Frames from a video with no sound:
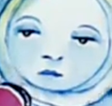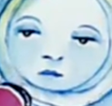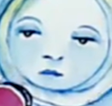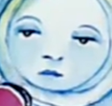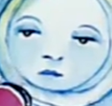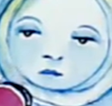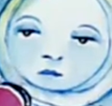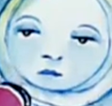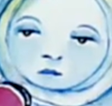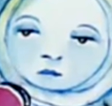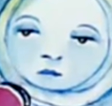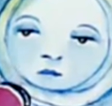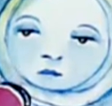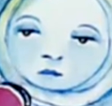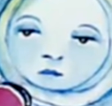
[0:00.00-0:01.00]

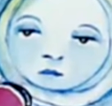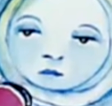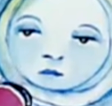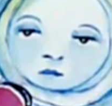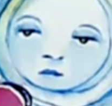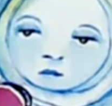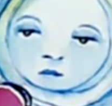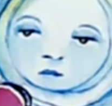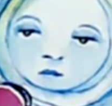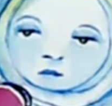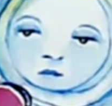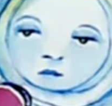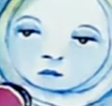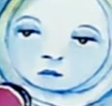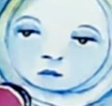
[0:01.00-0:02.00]

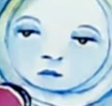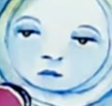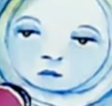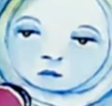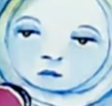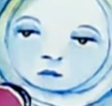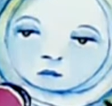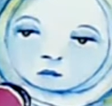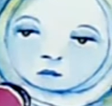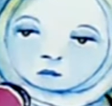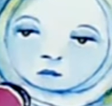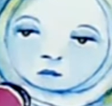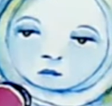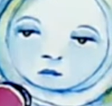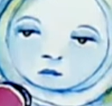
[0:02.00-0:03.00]

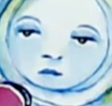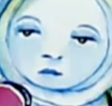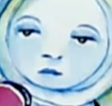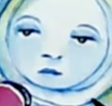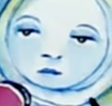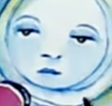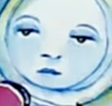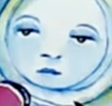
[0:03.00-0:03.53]
(silence)